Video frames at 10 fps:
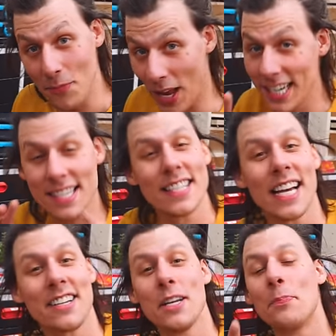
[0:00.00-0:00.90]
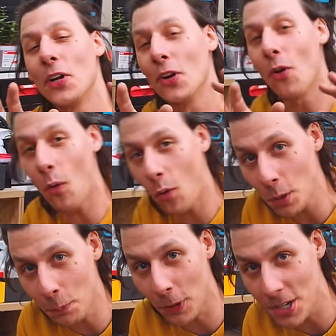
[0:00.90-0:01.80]
this is actually a pretty
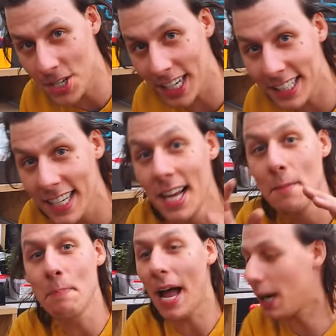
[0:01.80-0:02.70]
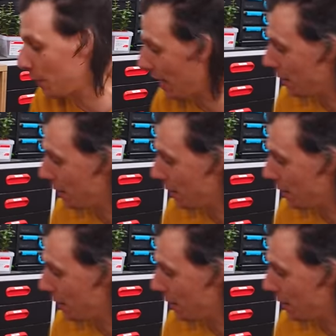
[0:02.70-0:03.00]
old project, back when I